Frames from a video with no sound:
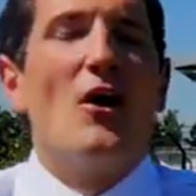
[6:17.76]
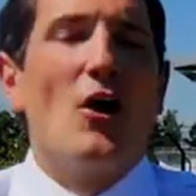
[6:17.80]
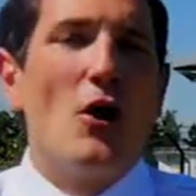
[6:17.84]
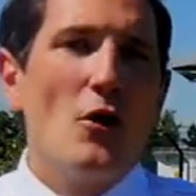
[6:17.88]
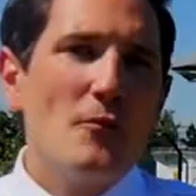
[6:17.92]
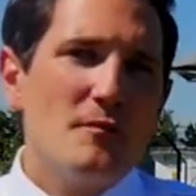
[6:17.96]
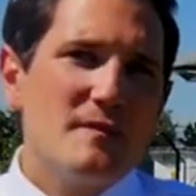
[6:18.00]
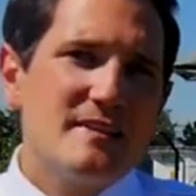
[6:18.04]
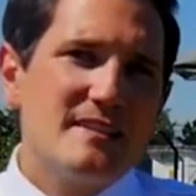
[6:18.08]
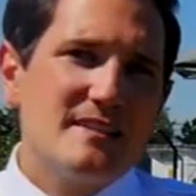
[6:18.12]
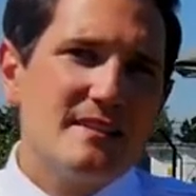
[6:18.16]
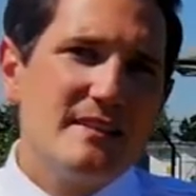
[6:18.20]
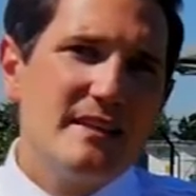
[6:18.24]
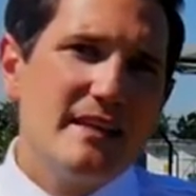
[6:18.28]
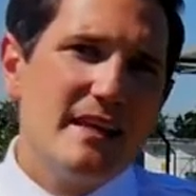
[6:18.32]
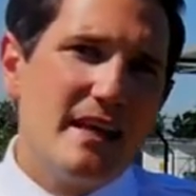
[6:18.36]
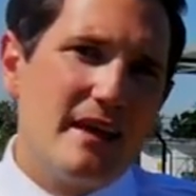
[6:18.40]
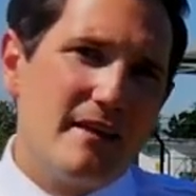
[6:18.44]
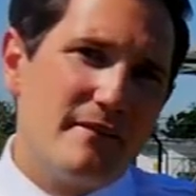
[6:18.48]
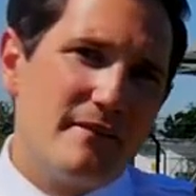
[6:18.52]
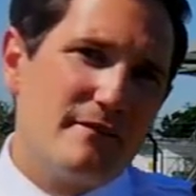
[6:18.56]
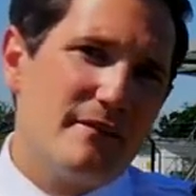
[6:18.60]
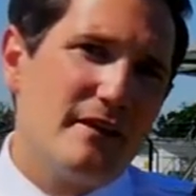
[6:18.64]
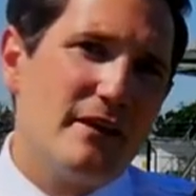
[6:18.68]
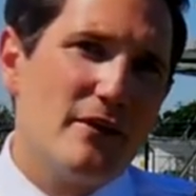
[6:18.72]
Obviously,
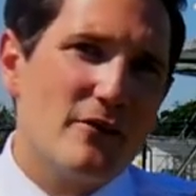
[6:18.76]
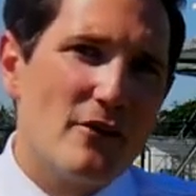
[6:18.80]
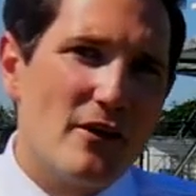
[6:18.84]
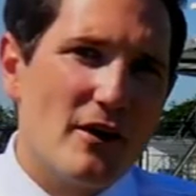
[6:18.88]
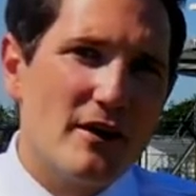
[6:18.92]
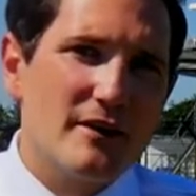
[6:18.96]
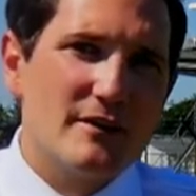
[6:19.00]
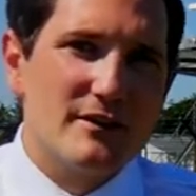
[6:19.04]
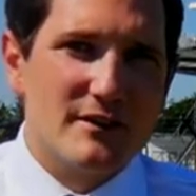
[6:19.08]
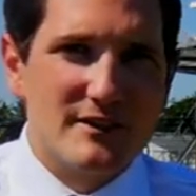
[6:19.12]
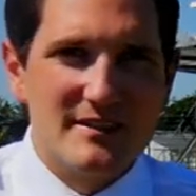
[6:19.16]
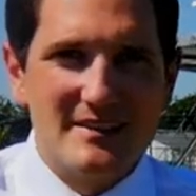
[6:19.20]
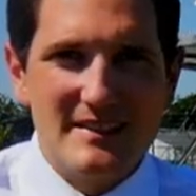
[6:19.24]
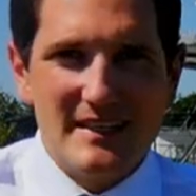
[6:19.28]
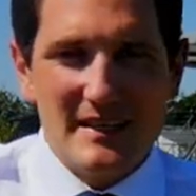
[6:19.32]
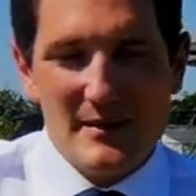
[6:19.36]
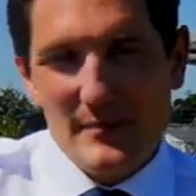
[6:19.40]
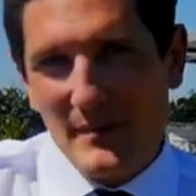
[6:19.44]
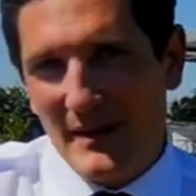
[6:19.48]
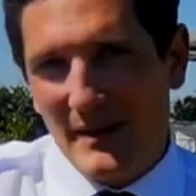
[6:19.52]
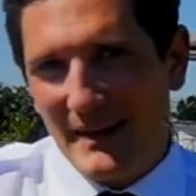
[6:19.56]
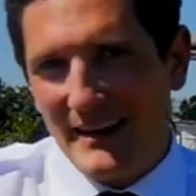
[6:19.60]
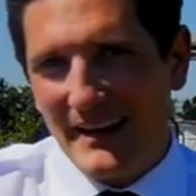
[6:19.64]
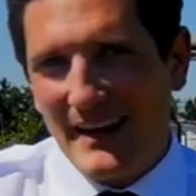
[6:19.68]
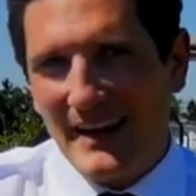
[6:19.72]
a VOR doesn't
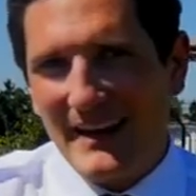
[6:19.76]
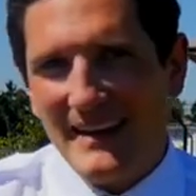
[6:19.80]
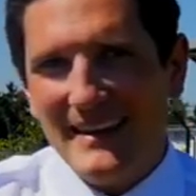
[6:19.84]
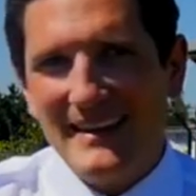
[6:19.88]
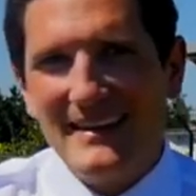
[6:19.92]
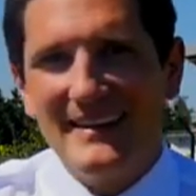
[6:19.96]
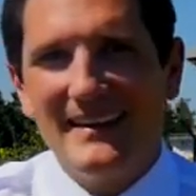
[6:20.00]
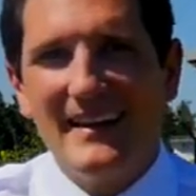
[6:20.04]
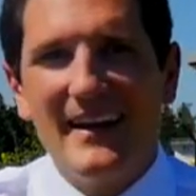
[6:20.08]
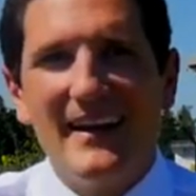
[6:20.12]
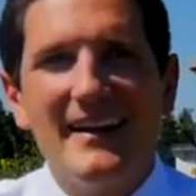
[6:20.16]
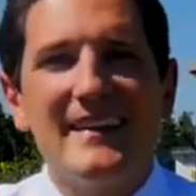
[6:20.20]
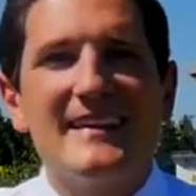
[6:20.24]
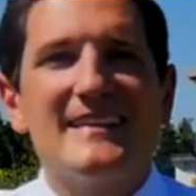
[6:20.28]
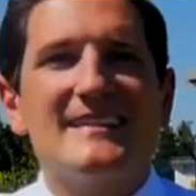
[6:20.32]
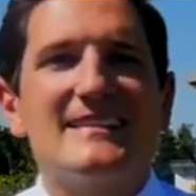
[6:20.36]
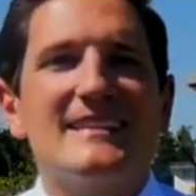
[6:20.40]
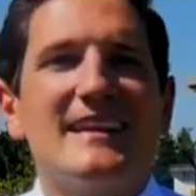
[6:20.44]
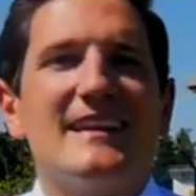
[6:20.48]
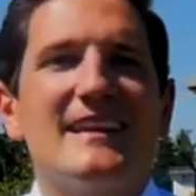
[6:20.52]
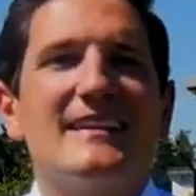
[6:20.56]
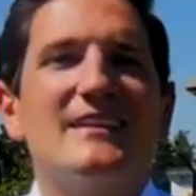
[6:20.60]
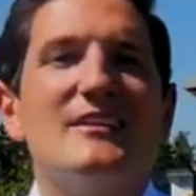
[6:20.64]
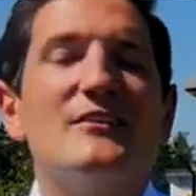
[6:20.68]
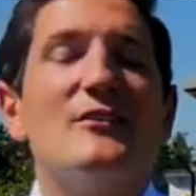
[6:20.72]
emit any lights
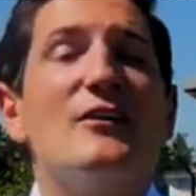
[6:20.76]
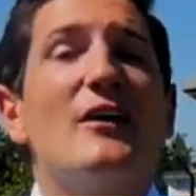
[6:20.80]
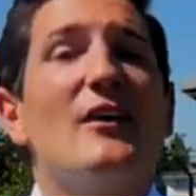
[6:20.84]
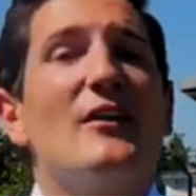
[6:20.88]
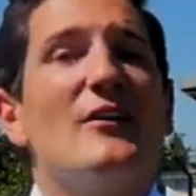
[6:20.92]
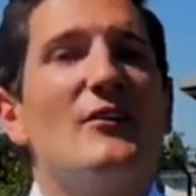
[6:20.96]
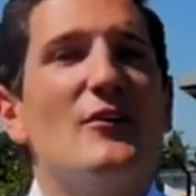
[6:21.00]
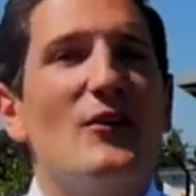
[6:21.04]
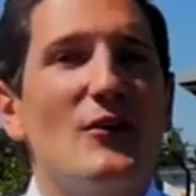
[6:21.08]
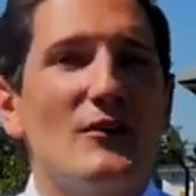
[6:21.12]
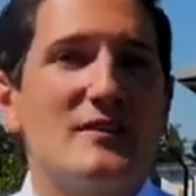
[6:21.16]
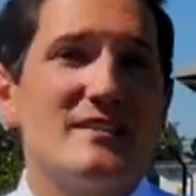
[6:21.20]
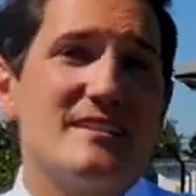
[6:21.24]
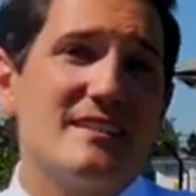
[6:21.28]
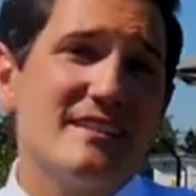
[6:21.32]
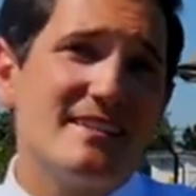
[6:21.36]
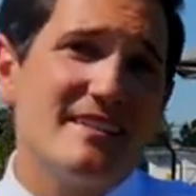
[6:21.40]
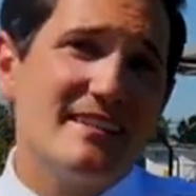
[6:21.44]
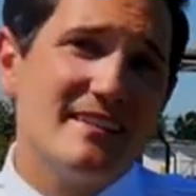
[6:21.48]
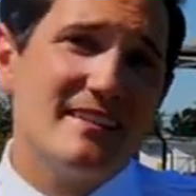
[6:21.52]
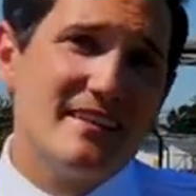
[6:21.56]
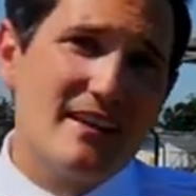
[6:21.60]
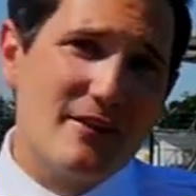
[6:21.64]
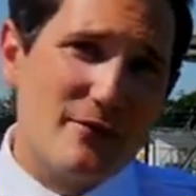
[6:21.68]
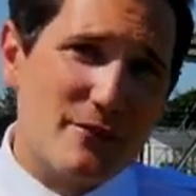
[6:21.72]
and you are not
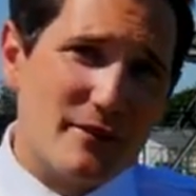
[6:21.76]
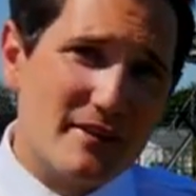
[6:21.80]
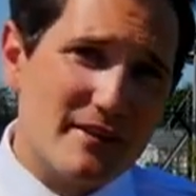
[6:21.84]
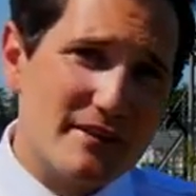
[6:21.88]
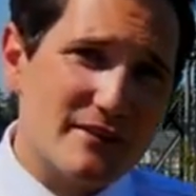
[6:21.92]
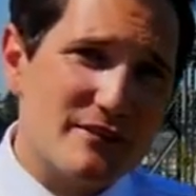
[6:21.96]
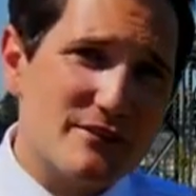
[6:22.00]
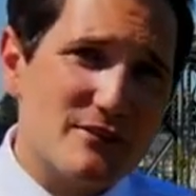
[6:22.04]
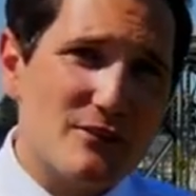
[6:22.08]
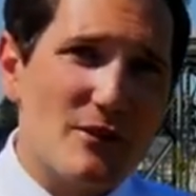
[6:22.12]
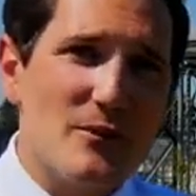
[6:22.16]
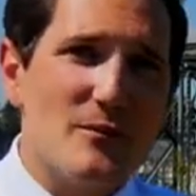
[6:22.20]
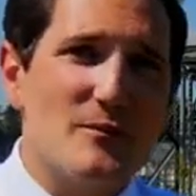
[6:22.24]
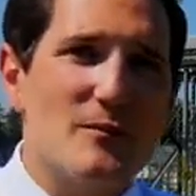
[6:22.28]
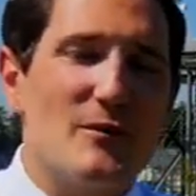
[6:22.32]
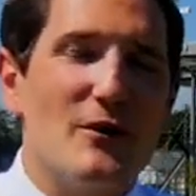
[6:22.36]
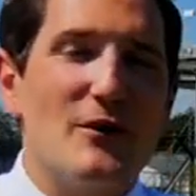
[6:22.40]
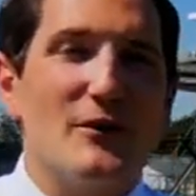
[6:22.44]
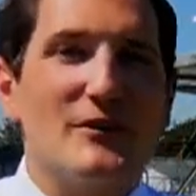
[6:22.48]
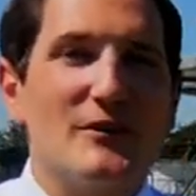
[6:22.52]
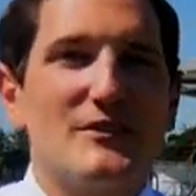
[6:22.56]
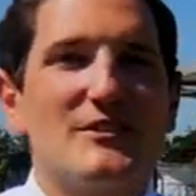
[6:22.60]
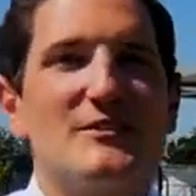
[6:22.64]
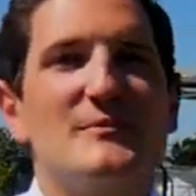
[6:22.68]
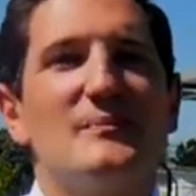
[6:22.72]
sitting there with a stopwatch,